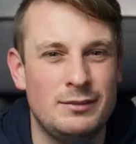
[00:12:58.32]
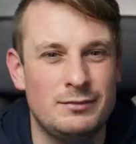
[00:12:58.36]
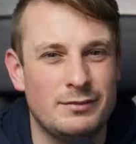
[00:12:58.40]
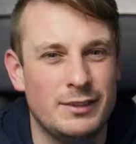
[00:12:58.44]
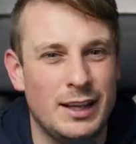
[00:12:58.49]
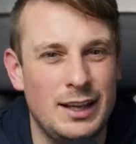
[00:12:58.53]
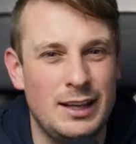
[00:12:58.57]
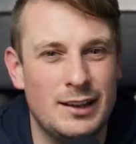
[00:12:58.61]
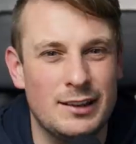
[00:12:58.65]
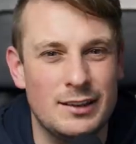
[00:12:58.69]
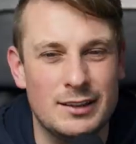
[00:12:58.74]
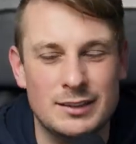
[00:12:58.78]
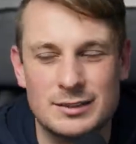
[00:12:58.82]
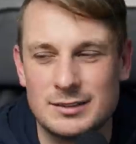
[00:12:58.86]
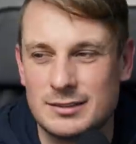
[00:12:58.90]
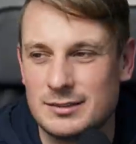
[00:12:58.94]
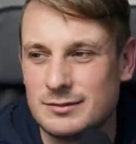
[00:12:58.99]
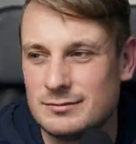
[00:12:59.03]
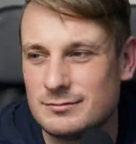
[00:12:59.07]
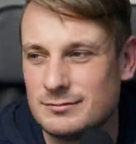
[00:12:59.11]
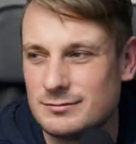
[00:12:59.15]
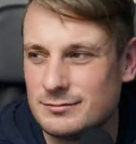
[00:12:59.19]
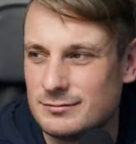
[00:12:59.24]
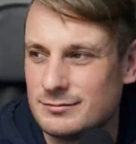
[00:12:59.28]
Nicolas?
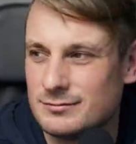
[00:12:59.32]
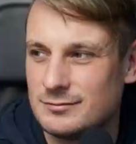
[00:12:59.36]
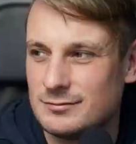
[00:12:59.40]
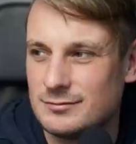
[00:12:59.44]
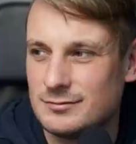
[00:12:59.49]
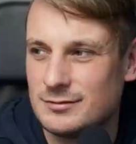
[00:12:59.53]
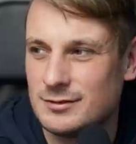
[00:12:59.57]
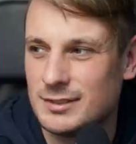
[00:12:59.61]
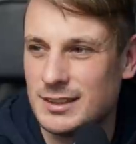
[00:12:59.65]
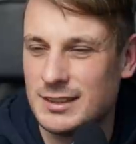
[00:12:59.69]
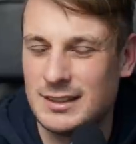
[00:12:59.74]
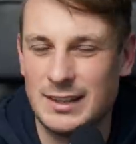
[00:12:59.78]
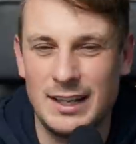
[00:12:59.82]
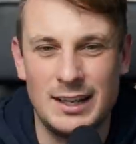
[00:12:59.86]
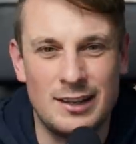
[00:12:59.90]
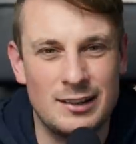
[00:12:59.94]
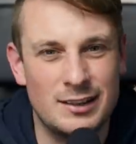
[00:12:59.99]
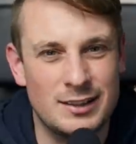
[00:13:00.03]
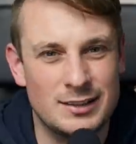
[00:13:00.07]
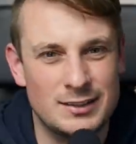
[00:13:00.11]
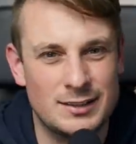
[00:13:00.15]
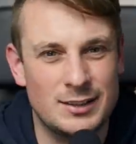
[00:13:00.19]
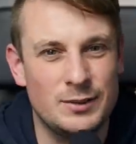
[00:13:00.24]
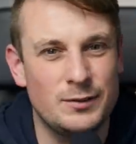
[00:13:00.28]
Is
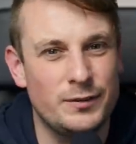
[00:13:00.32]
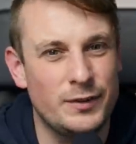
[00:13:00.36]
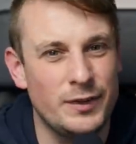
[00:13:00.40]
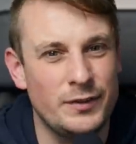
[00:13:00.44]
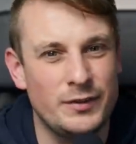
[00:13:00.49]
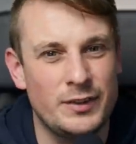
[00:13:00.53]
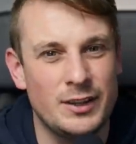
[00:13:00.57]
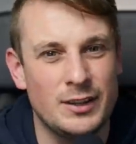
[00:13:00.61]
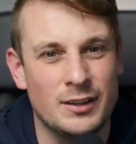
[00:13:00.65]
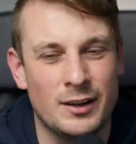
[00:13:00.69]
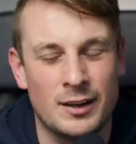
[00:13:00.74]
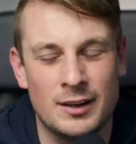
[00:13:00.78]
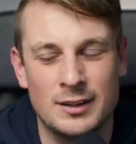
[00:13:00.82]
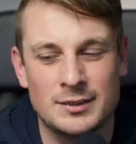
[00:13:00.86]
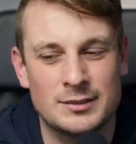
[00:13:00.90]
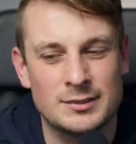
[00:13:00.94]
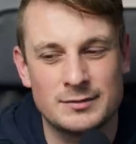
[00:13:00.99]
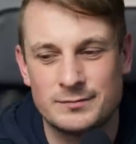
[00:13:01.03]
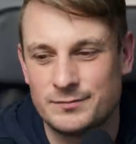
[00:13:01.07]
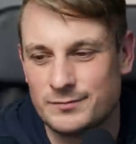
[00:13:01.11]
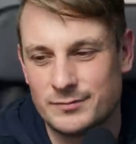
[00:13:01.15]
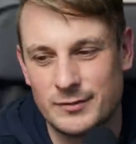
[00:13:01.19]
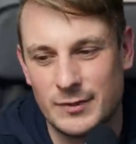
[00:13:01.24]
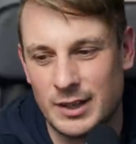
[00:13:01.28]
Nicolas still $50?
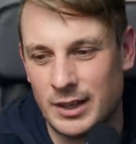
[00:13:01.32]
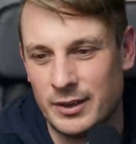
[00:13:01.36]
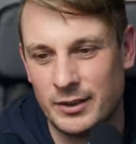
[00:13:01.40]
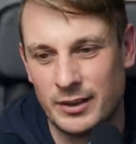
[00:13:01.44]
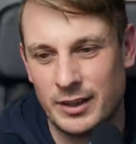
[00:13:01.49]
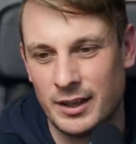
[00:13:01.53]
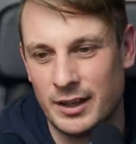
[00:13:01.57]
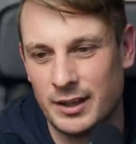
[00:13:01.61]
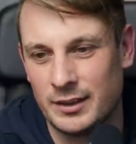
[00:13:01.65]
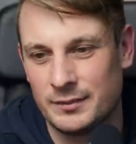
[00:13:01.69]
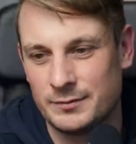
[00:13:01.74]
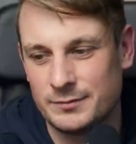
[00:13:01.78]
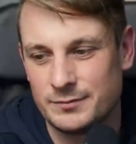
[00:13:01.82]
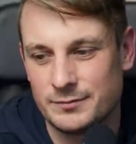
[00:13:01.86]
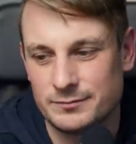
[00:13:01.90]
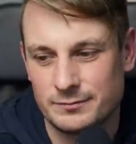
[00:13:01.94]
I don't care.